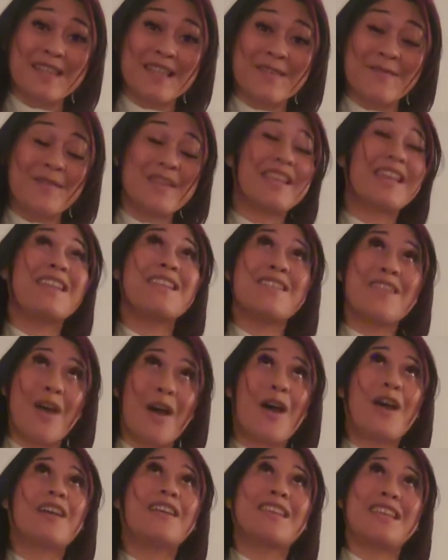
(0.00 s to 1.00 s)
Like, we
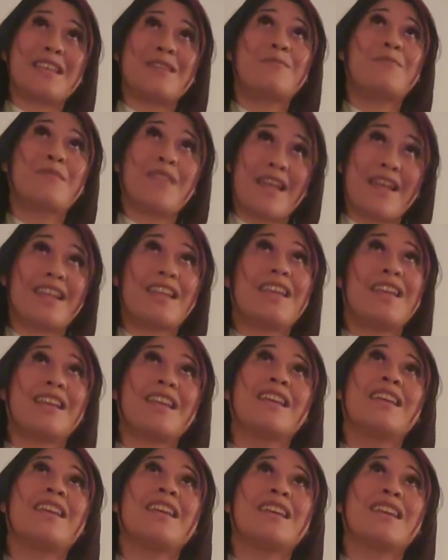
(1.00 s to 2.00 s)
cannot keep
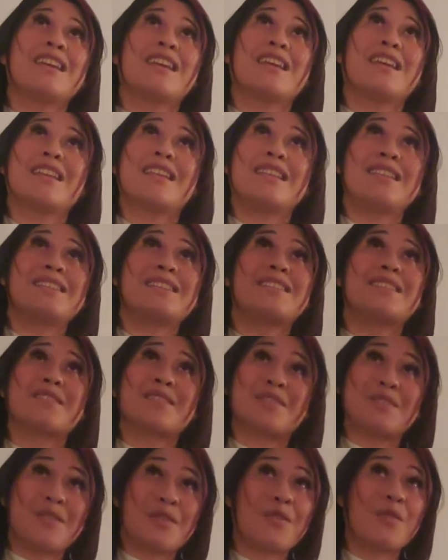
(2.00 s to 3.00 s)
letting these
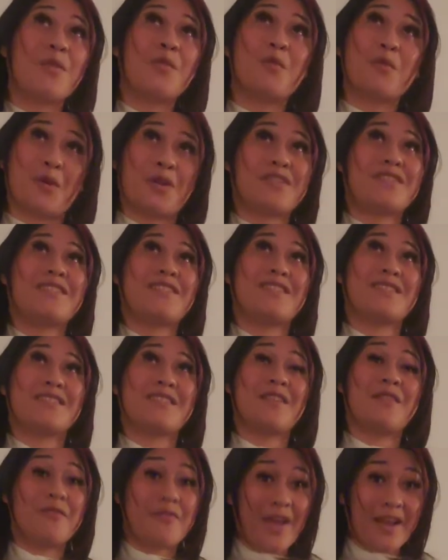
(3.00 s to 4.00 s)
external
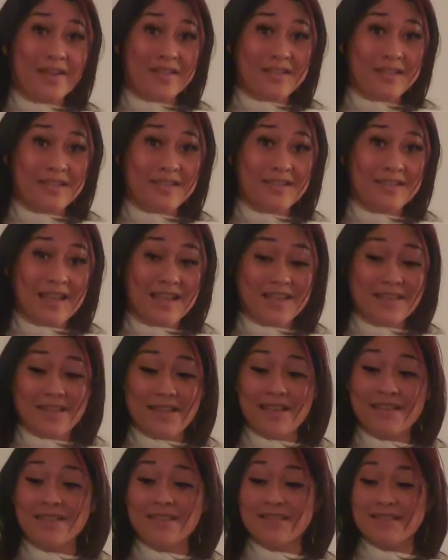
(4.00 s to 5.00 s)
forces affect us like
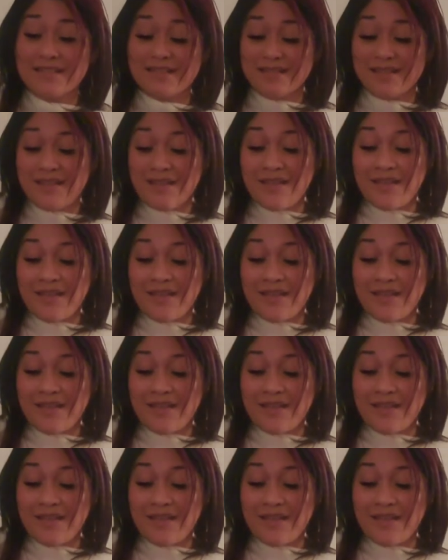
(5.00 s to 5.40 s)
this.